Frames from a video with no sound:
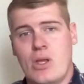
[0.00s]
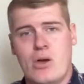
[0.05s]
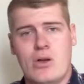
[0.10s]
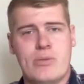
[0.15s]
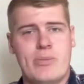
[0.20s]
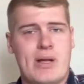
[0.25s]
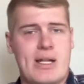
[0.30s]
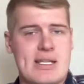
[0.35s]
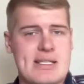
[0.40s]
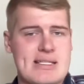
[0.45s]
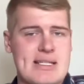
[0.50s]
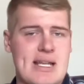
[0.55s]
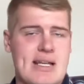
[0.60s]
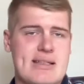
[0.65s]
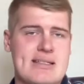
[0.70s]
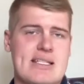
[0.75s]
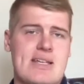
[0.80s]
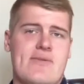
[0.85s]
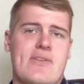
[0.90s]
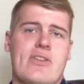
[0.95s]
old body
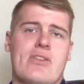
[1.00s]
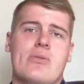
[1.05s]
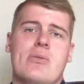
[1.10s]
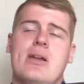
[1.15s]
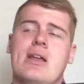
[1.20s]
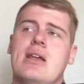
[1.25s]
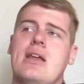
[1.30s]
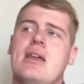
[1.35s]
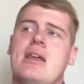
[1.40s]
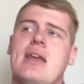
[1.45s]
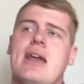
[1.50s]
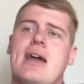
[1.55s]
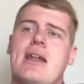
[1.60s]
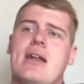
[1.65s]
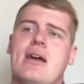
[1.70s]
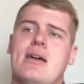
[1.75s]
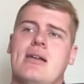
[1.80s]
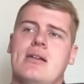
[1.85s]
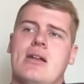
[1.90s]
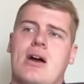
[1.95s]
style 7.3. He had
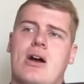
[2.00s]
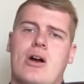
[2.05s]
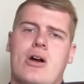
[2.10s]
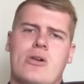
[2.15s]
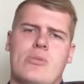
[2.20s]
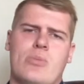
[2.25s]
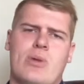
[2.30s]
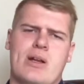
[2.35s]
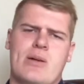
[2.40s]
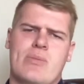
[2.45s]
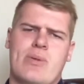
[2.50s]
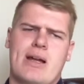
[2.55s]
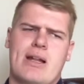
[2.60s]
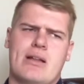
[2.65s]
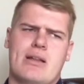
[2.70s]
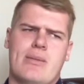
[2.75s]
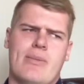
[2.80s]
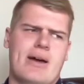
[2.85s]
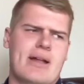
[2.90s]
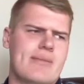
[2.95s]
a hard brake
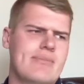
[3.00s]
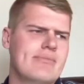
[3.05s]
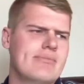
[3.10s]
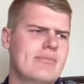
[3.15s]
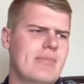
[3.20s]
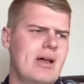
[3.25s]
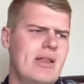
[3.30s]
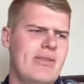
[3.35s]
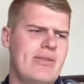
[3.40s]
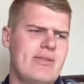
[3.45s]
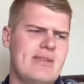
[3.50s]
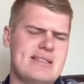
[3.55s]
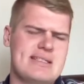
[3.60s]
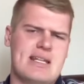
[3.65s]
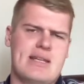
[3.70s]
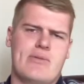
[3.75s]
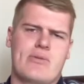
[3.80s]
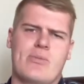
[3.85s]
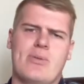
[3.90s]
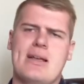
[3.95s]
pedal about a month. He said
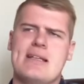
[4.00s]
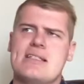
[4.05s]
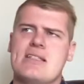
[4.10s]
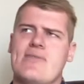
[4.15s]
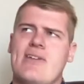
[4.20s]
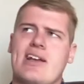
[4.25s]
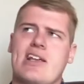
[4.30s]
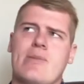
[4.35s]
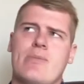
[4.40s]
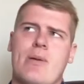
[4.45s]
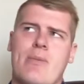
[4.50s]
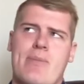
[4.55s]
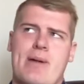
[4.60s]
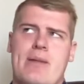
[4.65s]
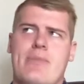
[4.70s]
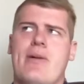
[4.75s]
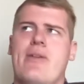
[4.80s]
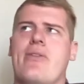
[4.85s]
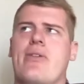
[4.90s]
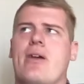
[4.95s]
he replaced the vacuum pump about
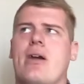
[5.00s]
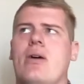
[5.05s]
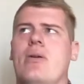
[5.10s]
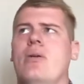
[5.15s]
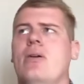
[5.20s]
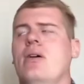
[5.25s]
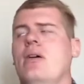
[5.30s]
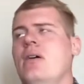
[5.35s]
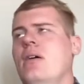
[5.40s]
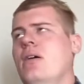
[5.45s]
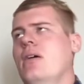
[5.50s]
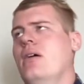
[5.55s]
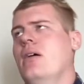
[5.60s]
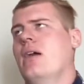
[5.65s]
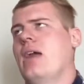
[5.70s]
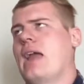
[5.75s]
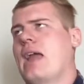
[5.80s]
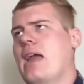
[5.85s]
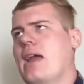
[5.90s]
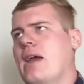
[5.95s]
a month ago,
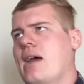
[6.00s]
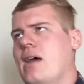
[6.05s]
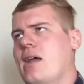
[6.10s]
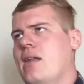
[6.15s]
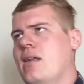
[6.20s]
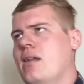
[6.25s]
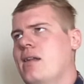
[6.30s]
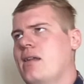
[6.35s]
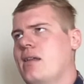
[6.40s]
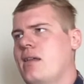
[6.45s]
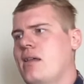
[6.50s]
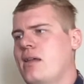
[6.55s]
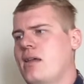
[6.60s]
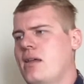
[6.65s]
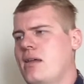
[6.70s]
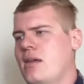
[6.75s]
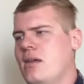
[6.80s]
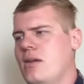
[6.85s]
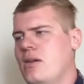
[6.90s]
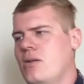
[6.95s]
and
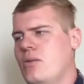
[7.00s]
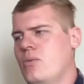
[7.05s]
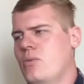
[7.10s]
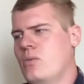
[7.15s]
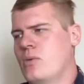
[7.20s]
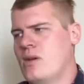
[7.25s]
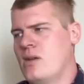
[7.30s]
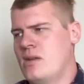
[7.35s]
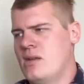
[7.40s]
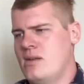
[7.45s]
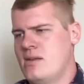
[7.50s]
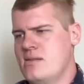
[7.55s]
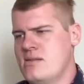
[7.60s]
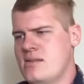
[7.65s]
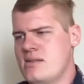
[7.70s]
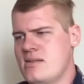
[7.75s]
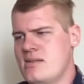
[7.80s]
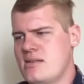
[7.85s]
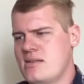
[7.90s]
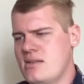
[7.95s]
he
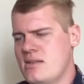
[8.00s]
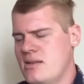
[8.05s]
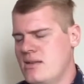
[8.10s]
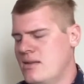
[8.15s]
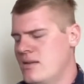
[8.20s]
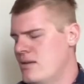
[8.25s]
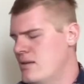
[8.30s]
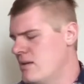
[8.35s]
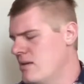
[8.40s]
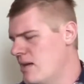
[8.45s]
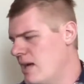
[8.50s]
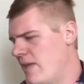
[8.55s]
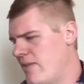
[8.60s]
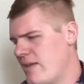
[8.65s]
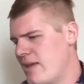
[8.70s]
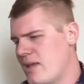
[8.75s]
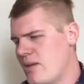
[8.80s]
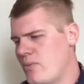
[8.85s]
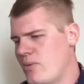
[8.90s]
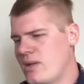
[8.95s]
was, I
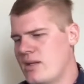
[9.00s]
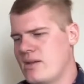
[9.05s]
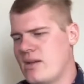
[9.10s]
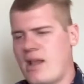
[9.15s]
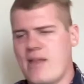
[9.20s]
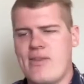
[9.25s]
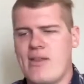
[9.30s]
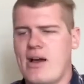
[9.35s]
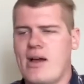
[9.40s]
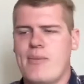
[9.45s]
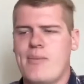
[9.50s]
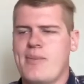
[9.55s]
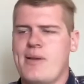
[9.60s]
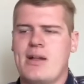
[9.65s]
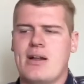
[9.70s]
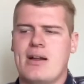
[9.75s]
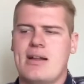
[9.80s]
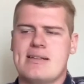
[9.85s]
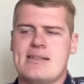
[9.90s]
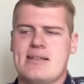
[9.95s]
think he went. I mean,
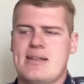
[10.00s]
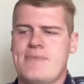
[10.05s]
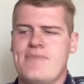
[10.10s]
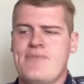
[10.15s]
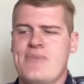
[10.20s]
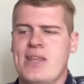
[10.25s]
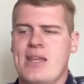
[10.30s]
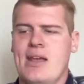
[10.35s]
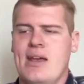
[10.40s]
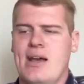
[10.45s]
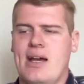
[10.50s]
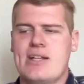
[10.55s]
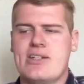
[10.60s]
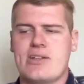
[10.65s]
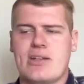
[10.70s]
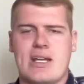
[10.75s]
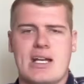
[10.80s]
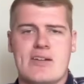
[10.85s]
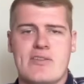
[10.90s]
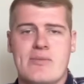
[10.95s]
honestly, I
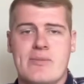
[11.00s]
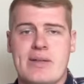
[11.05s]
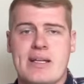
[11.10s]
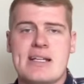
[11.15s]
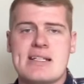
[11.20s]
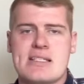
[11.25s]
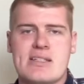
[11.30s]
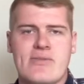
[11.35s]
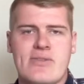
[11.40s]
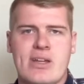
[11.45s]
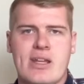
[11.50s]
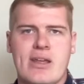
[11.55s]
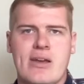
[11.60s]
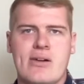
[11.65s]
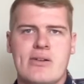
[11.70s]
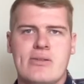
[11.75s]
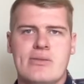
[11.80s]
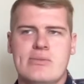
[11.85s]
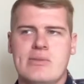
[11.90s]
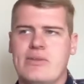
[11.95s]
took care of him because the
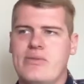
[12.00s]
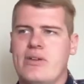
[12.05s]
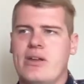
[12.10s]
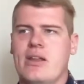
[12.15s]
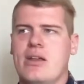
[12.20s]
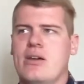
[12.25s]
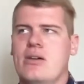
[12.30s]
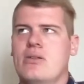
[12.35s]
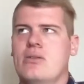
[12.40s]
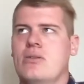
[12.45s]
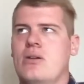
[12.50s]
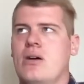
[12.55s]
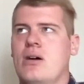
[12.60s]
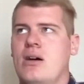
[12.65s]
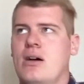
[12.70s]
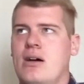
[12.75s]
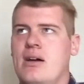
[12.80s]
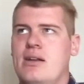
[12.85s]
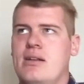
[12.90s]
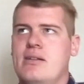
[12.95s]
video
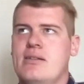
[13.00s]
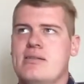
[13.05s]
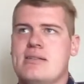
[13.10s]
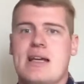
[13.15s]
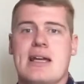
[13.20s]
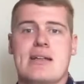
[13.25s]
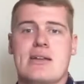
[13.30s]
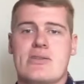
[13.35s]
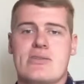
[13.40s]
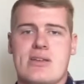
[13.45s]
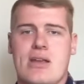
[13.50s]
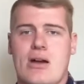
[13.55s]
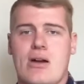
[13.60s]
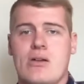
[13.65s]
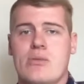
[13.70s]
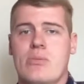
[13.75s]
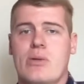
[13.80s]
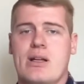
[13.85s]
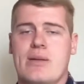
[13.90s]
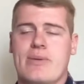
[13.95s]
on diagnosing a
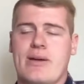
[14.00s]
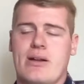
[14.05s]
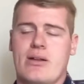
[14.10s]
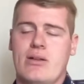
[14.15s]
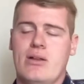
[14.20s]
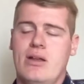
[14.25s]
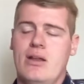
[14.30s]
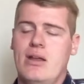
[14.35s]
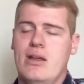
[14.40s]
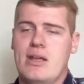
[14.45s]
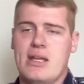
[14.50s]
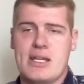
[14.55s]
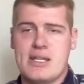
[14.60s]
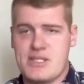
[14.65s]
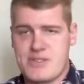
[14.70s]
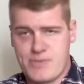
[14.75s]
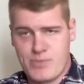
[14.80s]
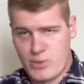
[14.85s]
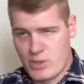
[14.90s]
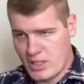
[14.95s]
hard brake pedal
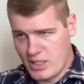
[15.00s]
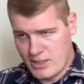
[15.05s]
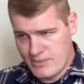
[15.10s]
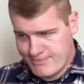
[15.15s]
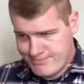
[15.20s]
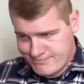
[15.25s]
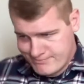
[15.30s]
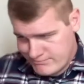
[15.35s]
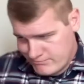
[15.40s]
is pretty